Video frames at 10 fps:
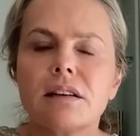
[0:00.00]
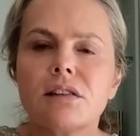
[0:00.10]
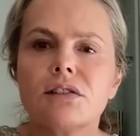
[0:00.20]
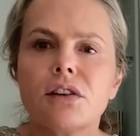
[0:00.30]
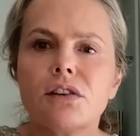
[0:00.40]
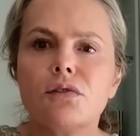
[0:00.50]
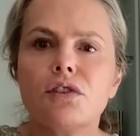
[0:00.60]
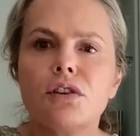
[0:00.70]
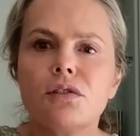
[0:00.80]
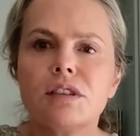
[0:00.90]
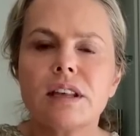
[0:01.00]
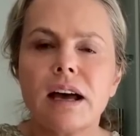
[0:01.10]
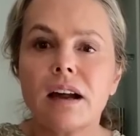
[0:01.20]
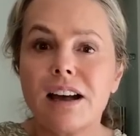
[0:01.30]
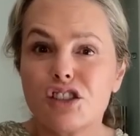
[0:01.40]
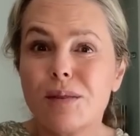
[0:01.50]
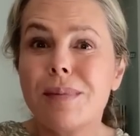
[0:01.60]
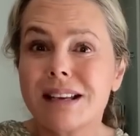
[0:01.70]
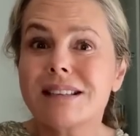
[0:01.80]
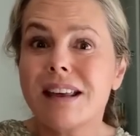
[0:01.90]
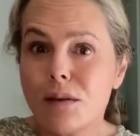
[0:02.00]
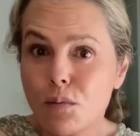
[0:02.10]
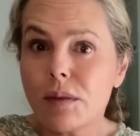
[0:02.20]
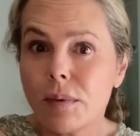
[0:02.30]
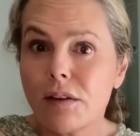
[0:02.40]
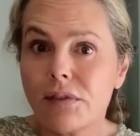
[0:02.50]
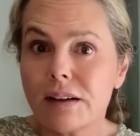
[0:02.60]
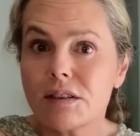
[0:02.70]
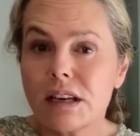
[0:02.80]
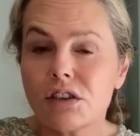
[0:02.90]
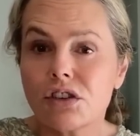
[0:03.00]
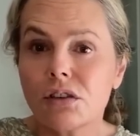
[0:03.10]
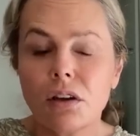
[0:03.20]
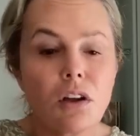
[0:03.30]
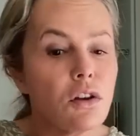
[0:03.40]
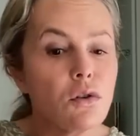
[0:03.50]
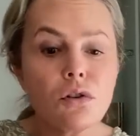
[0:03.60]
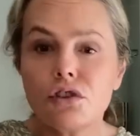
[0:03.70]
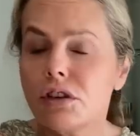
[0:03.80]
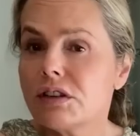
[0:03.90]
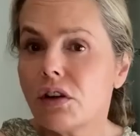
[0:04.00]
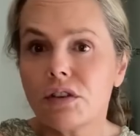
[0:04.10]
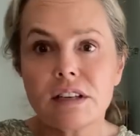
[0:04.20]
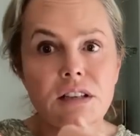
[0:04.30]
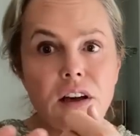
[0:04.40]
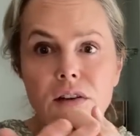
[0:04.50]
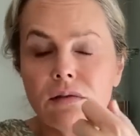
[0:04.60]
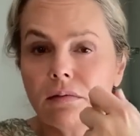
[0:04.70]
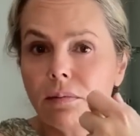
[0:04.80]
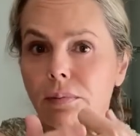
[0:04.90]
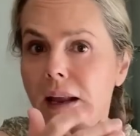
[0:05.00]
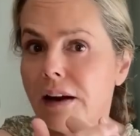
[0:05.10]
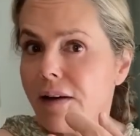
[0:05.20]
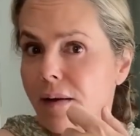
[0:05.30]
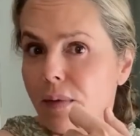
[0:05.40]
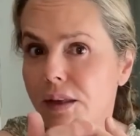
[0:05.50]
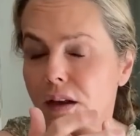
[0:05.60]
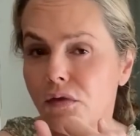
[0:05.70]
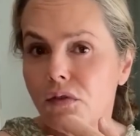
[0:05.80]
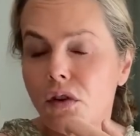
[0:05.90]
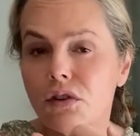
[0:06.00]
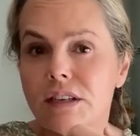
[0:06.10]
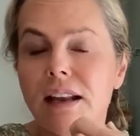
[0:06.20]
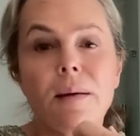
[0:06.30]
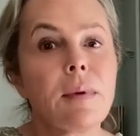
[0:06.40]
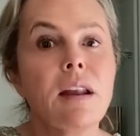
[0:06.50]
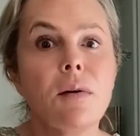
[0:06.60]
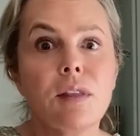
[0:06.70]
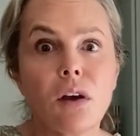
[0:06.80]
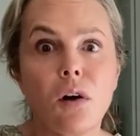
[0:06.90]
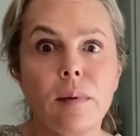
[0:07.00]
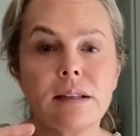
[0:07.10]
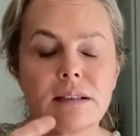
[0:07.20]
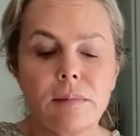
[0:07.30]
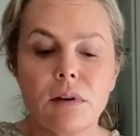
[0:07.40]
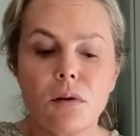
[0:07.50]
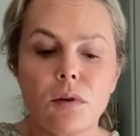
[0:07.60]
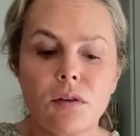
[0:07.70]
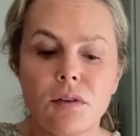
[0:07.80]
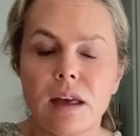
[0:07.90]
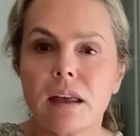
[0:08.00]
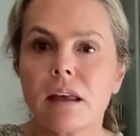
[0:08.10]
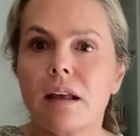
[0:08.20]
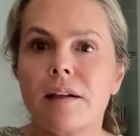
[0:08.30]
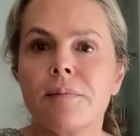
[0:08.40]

So you'd use that. I actually mix it in with my foundation. You could use it on its own. Play around with it. If you've got it, let me know in the comments. Let me know what you think.